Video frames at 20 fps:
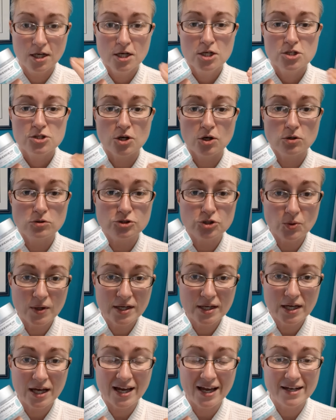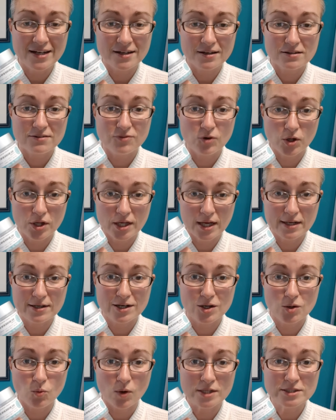So doing an
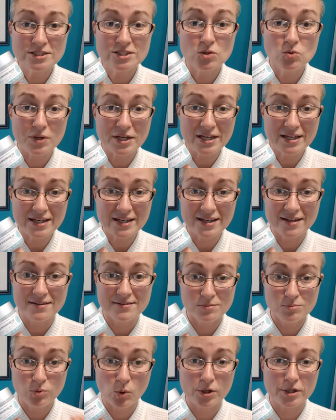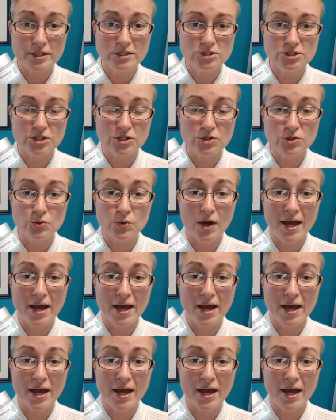exfoliator once a week is important to